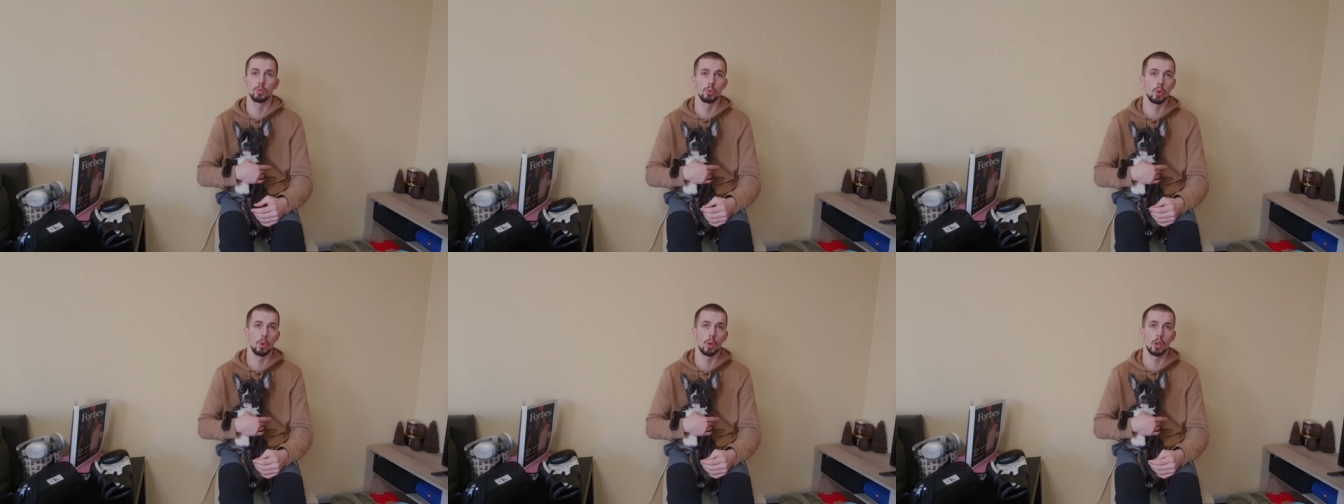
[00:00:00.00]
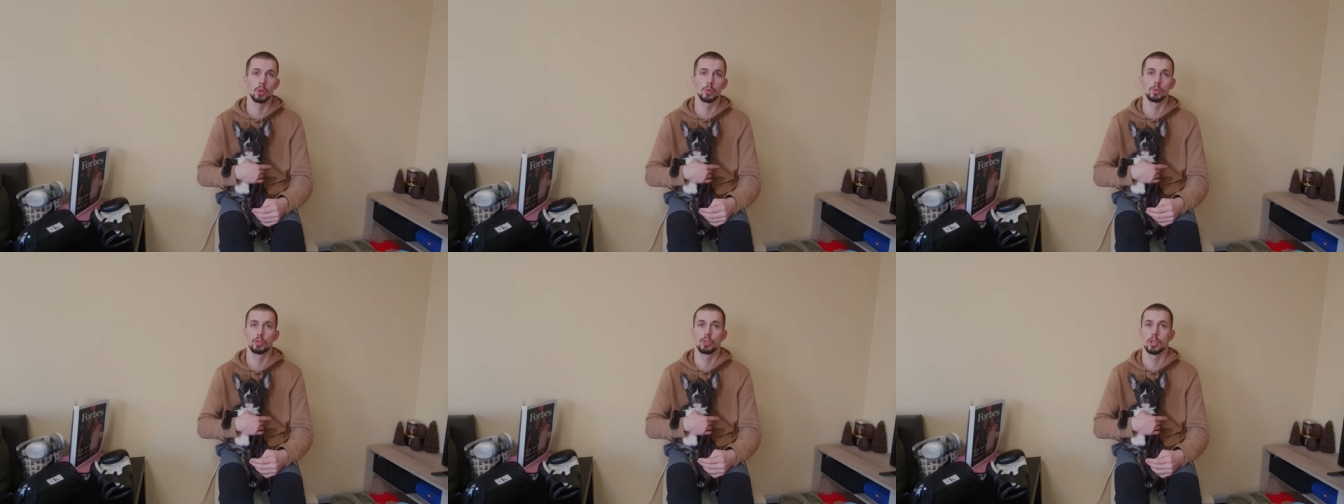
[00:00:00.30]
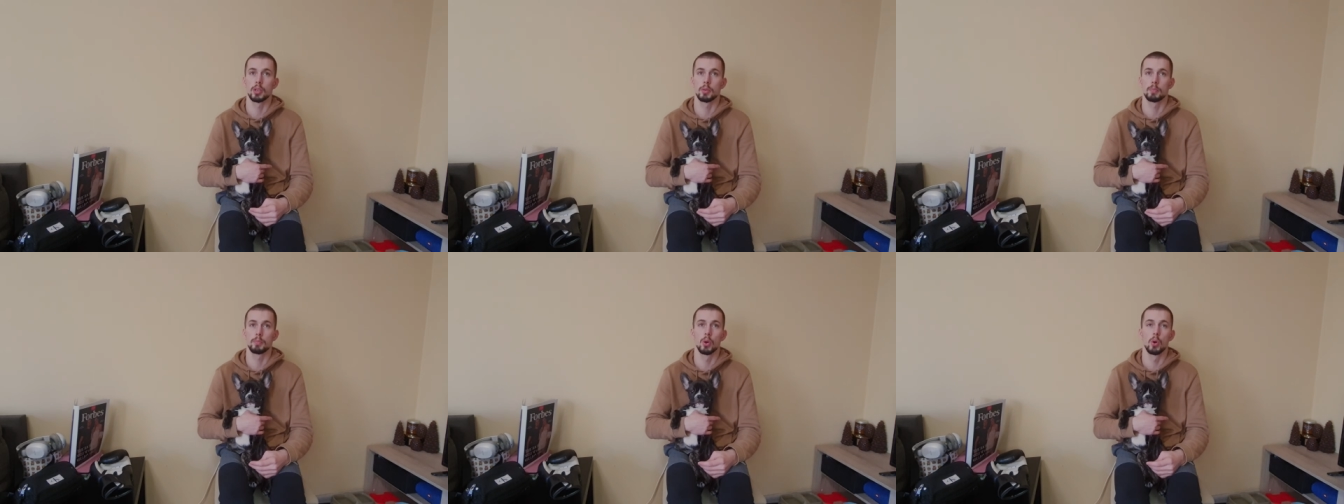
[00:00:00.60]
to knock out
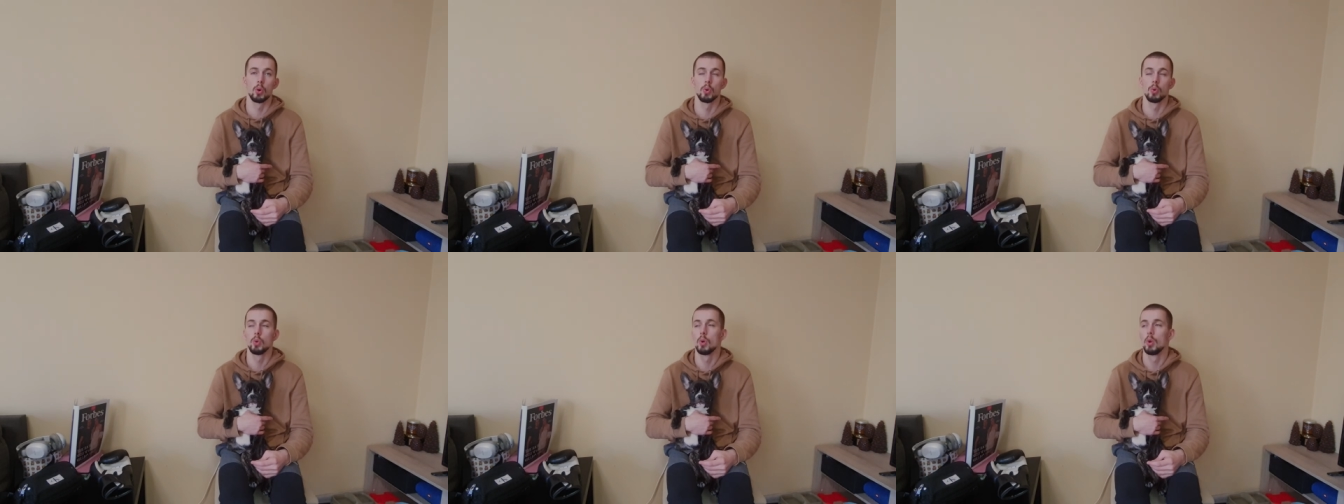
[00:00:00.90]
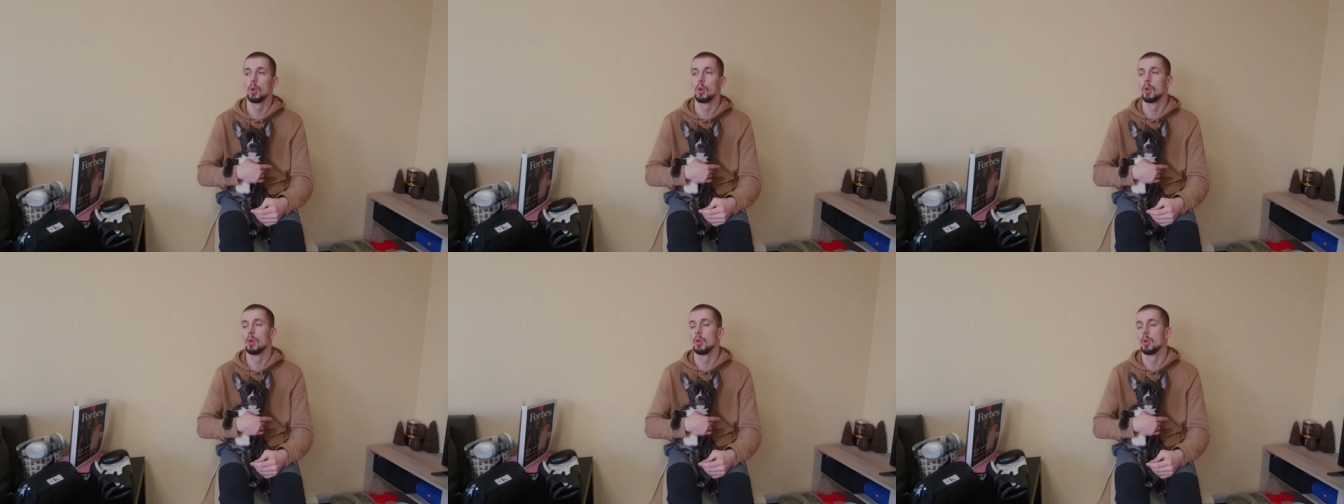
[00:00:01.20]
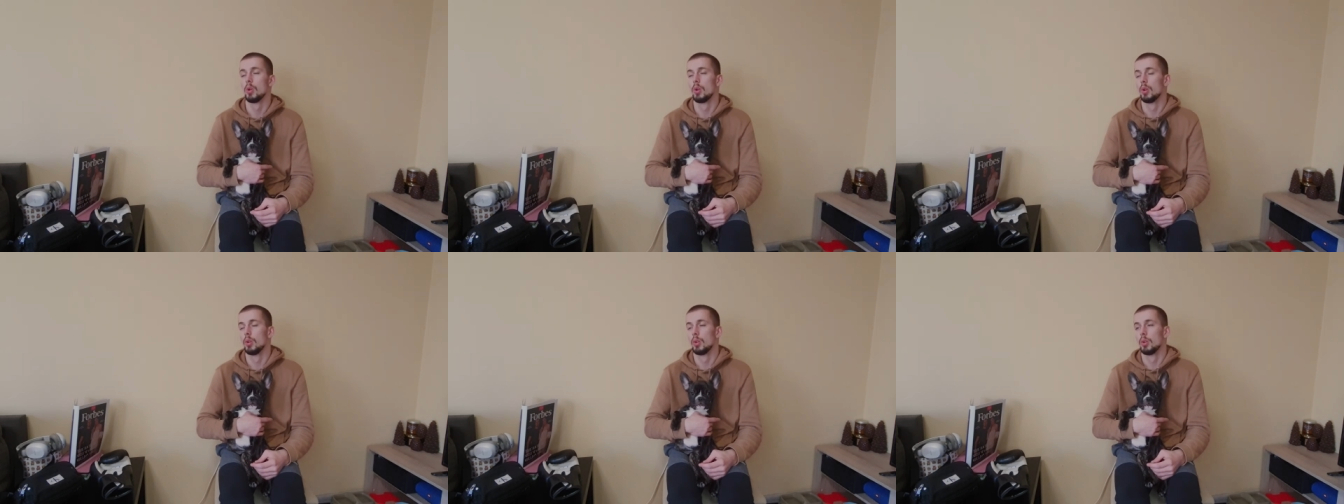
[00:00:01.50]
Jake Paul,
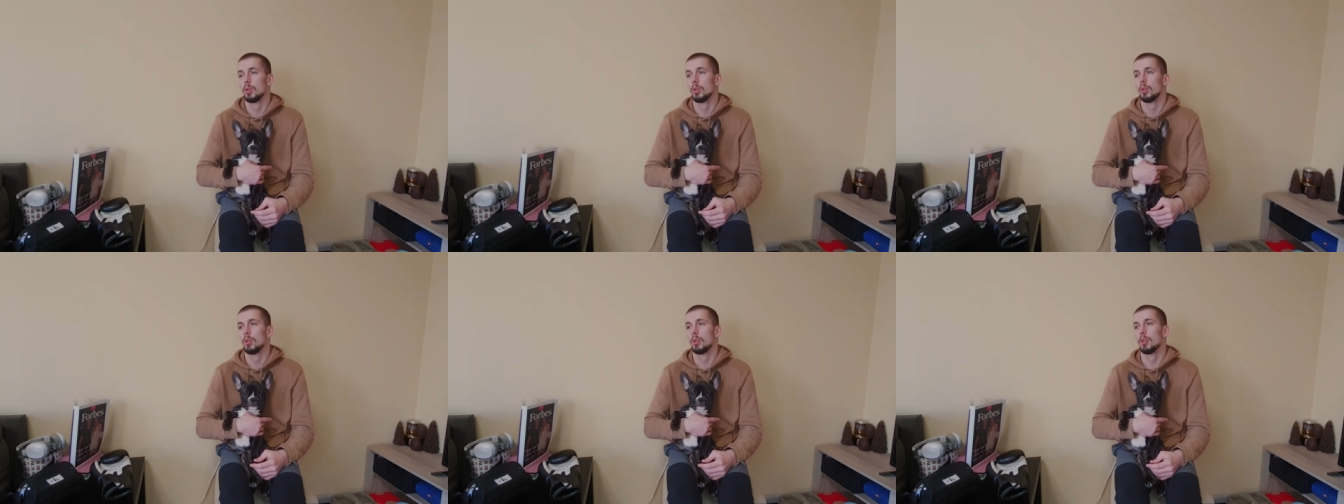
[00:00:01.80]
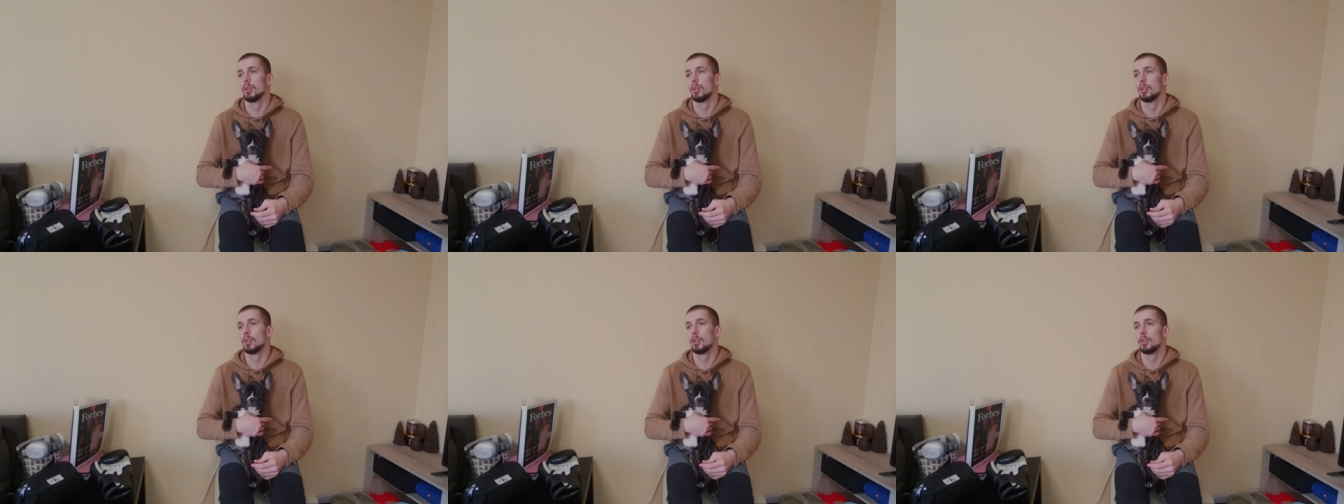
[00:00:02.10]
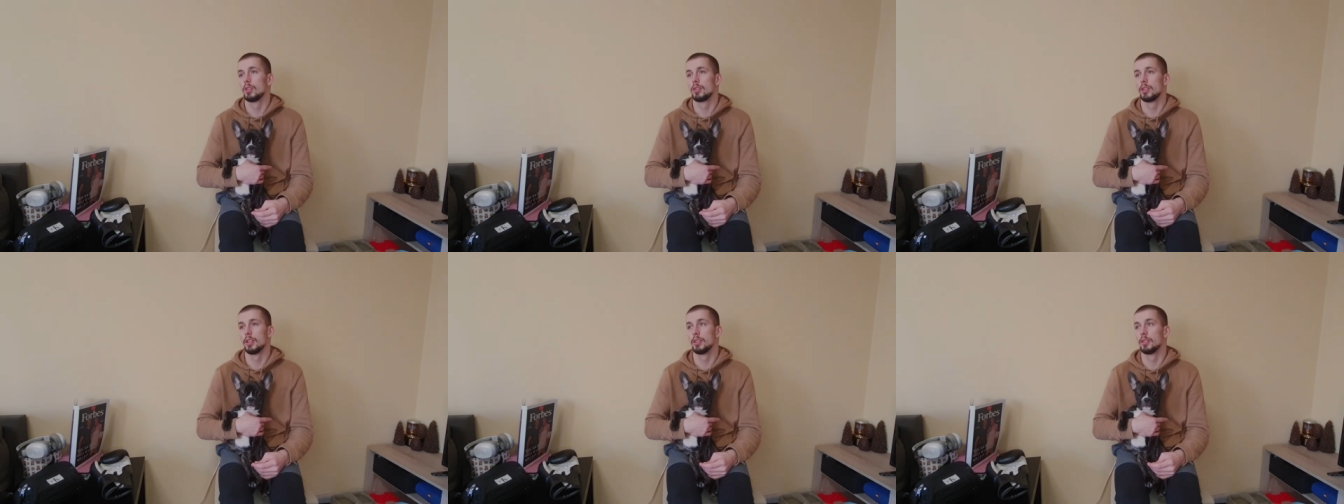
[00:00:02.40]

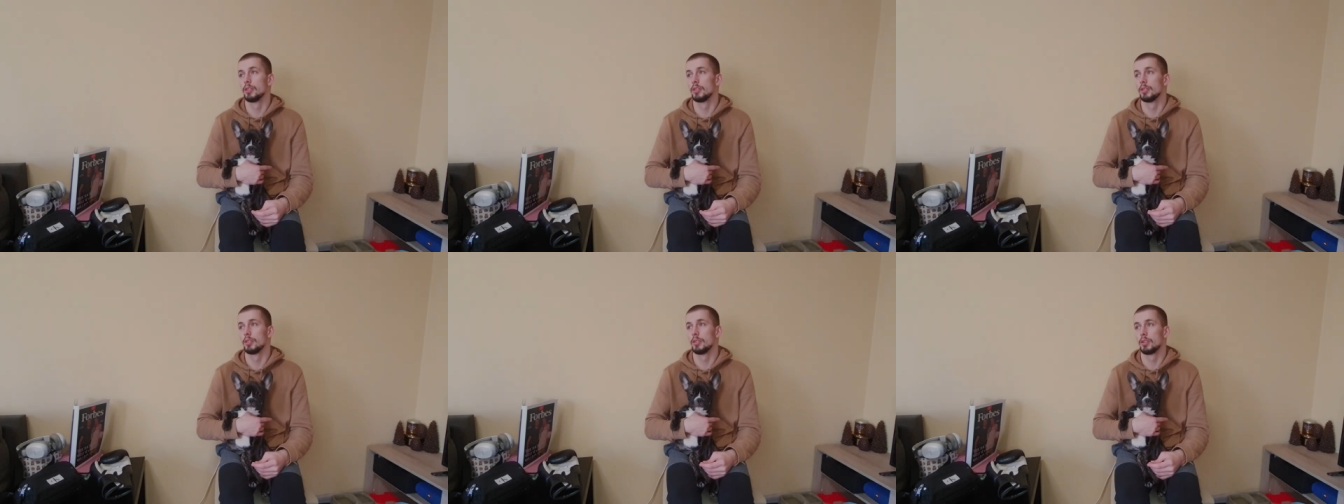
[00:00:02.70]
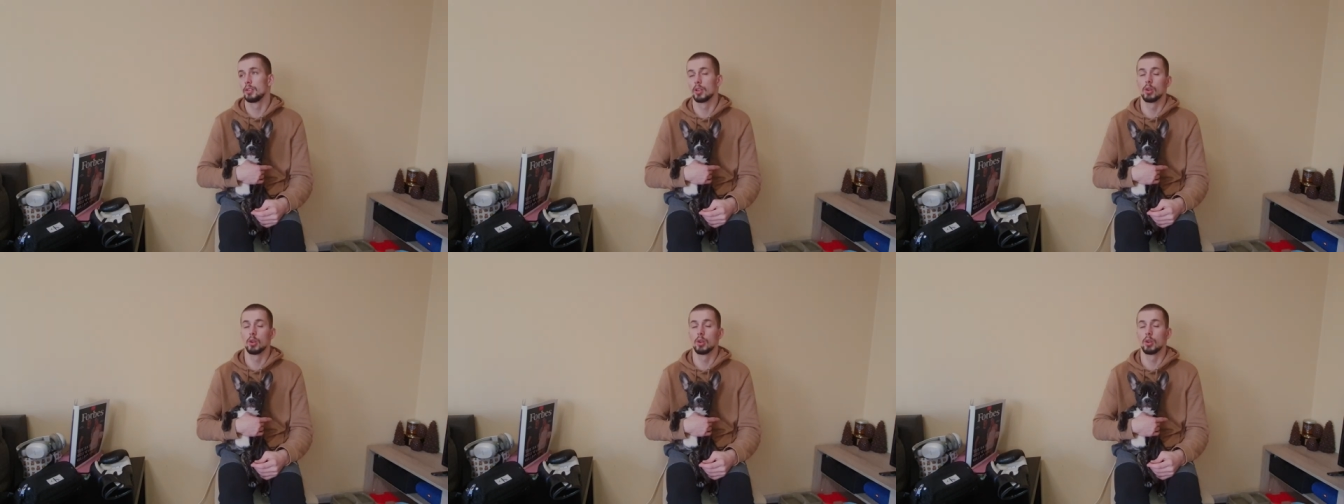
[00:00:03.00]
then